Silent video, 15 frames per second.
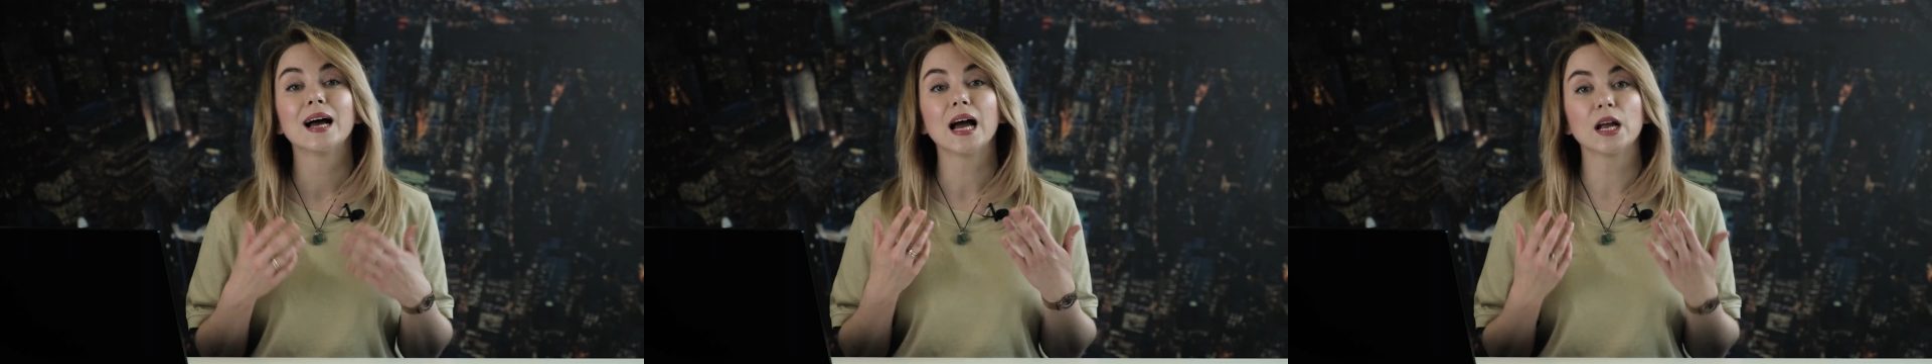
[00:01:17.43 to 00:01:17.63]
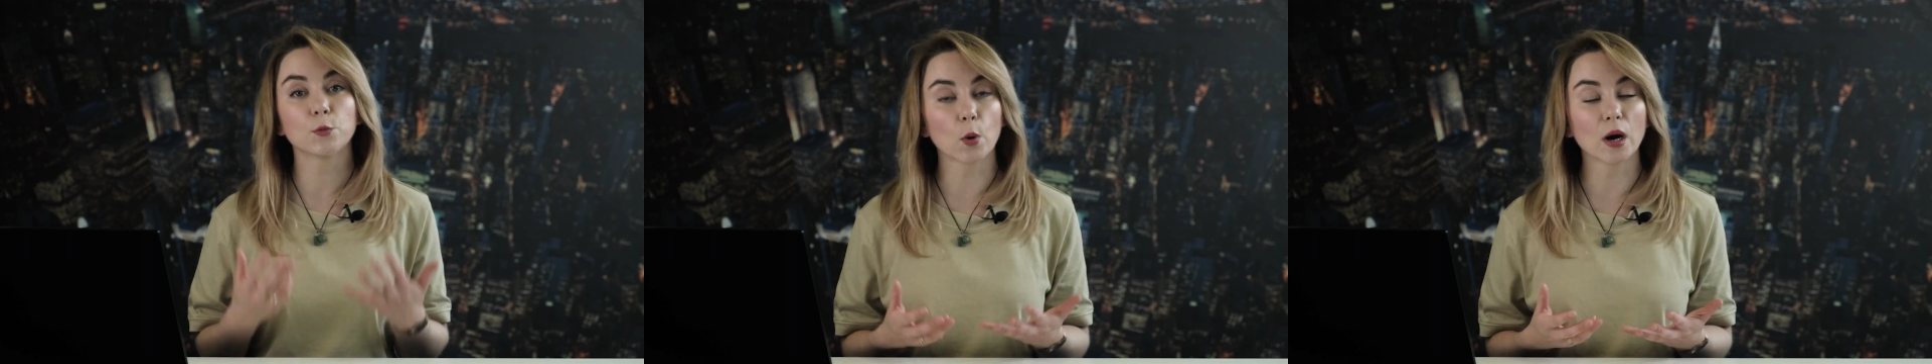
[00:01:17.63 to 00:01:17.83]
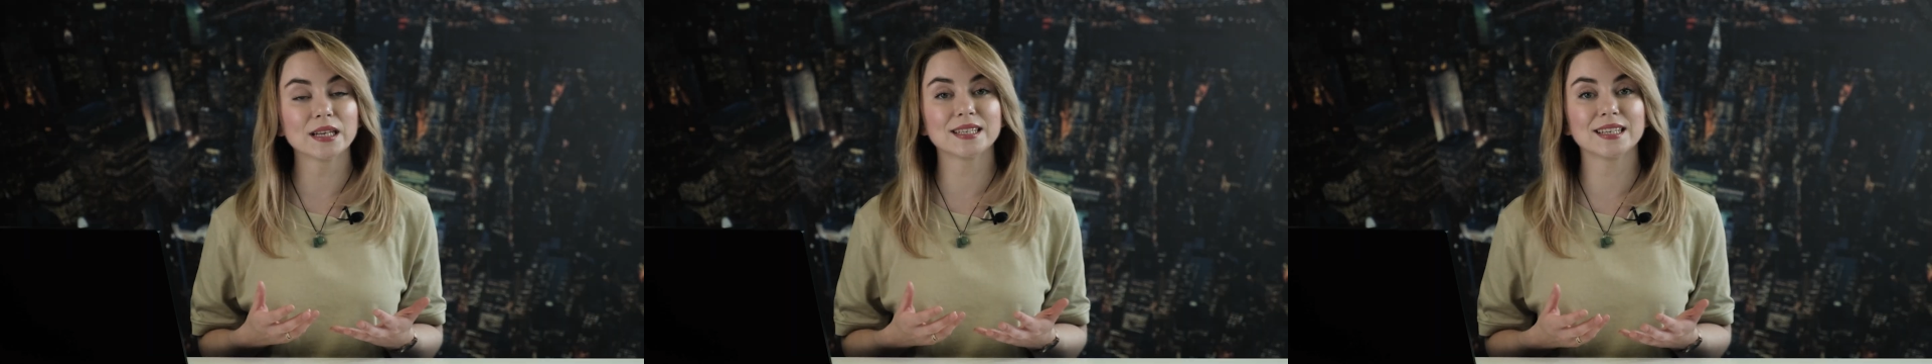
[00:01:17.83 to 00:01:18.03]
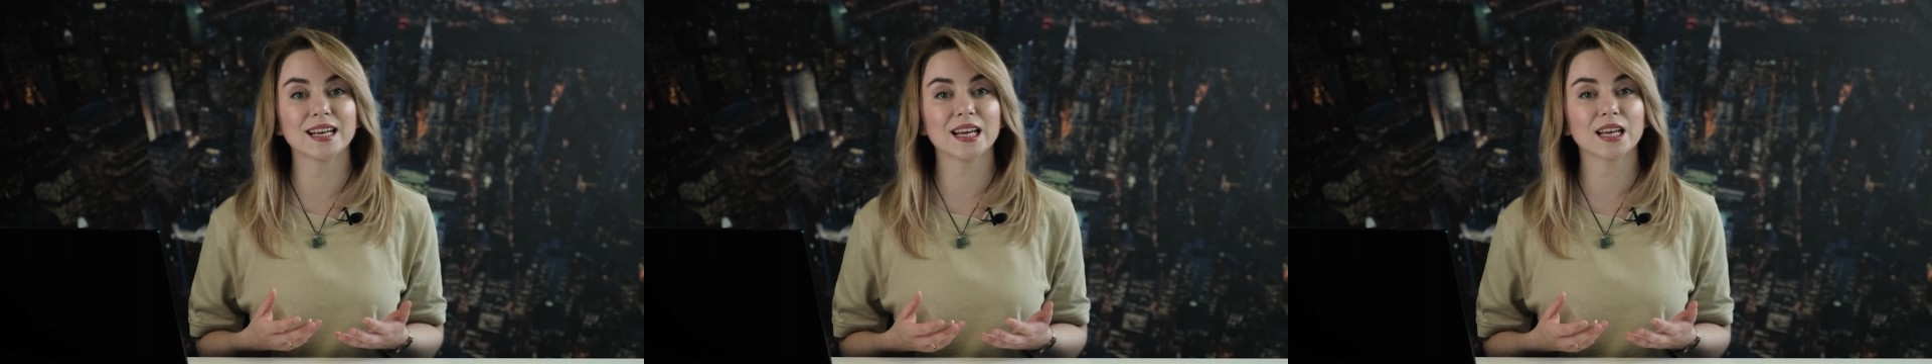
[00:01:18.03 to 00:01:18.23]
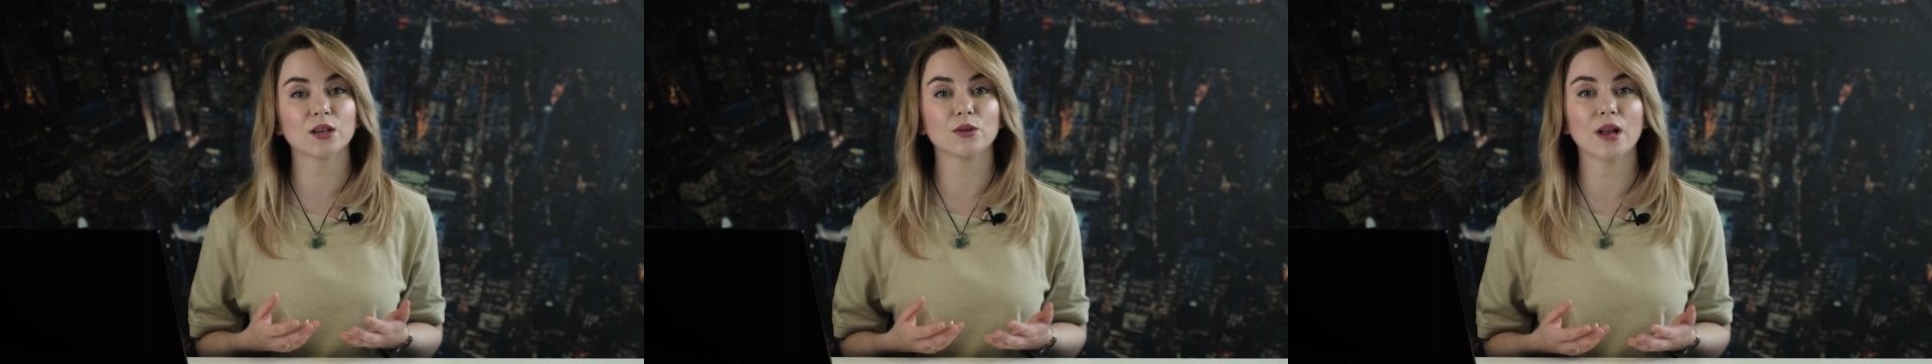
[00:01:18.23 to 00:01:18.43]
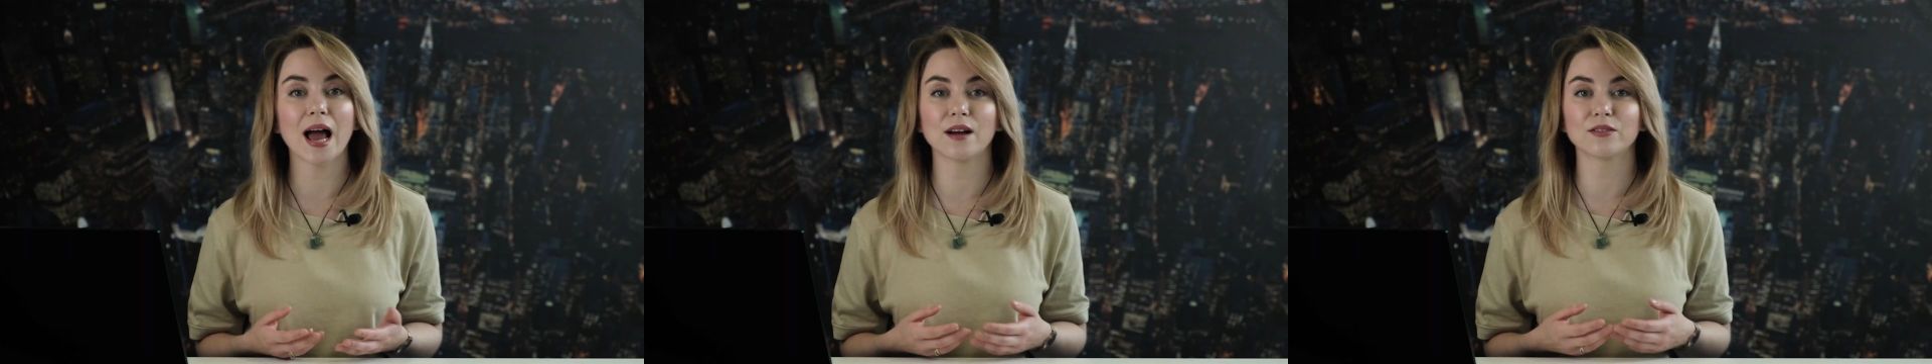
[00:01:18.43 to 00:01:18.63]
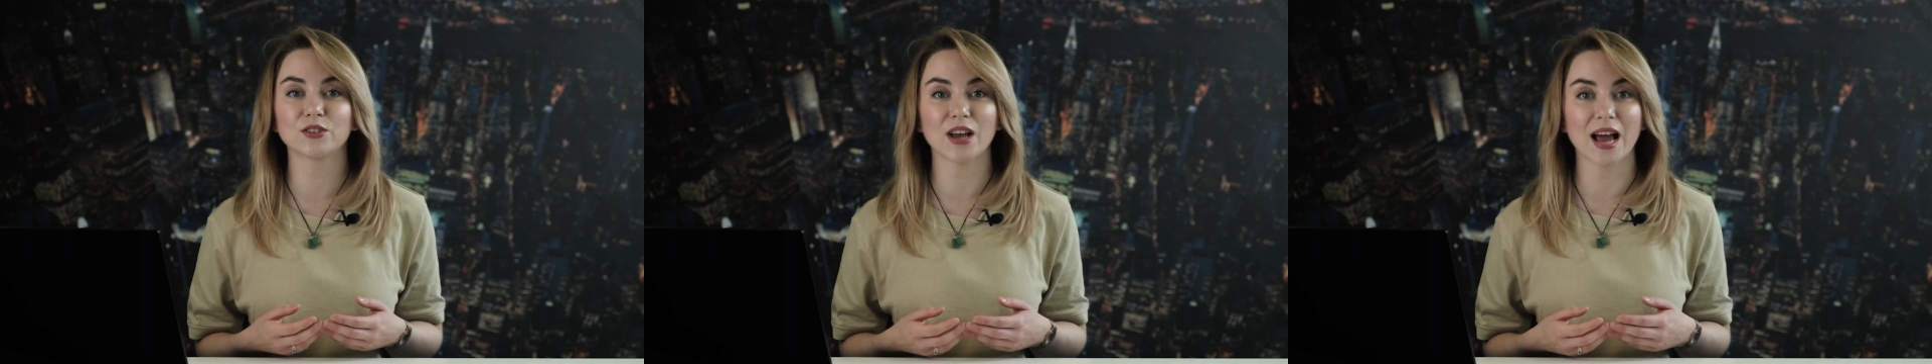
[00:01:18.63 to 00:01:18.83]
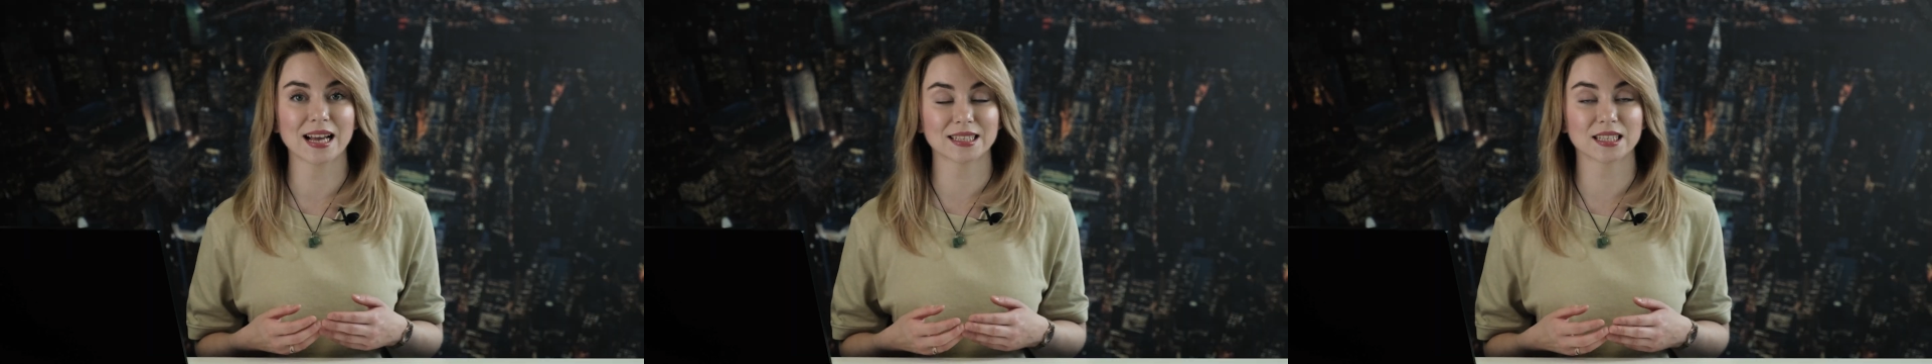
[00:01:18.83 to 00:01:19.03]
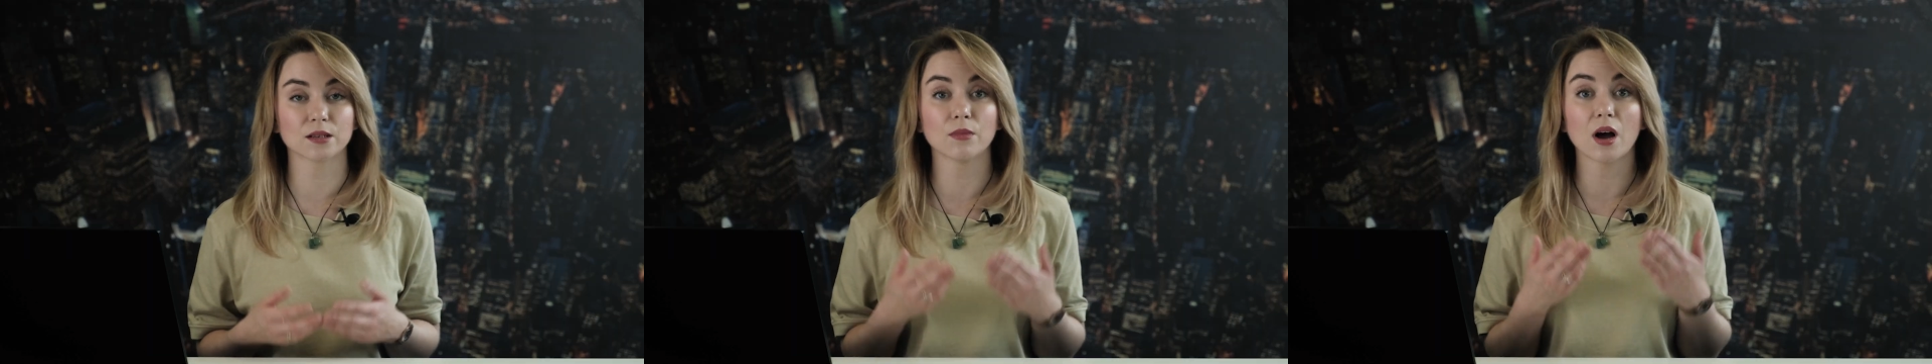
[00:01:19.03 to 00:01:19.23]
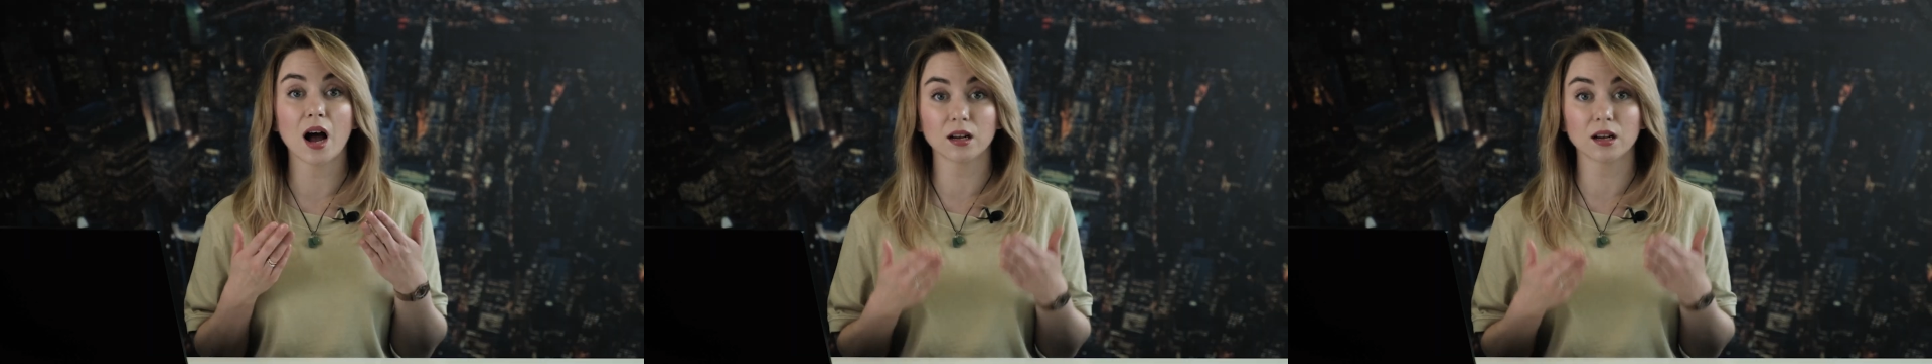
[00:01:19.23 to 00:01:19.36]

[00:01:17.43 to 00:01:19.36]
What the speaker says: And one day you'll have to add some